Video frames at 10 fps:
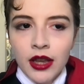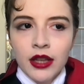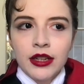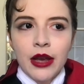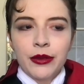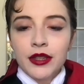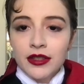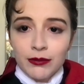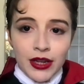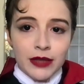Now,
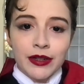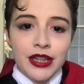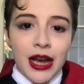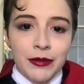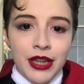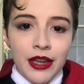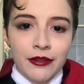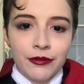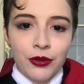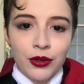this makes my top 10
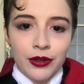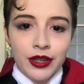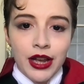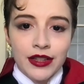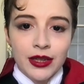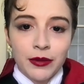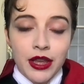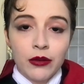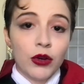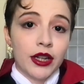for the concept
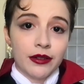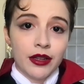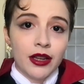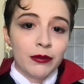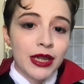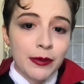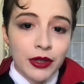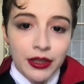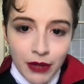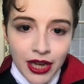that, one, people,
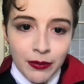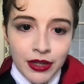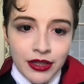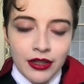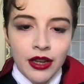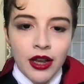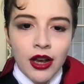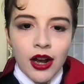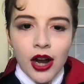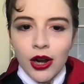in my opinion,
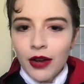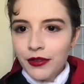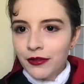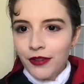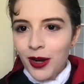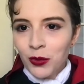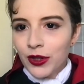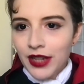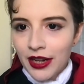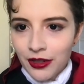are often far more
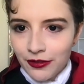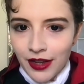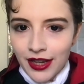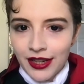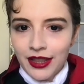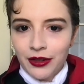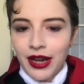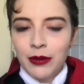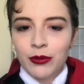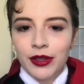terrifying in their
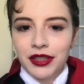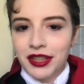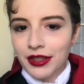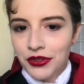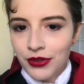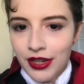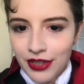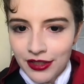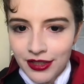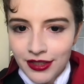capability than strange
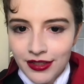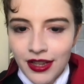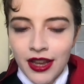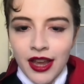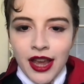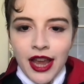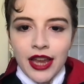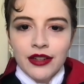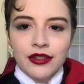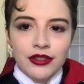entities.
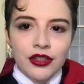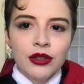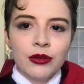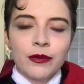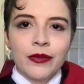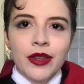And two,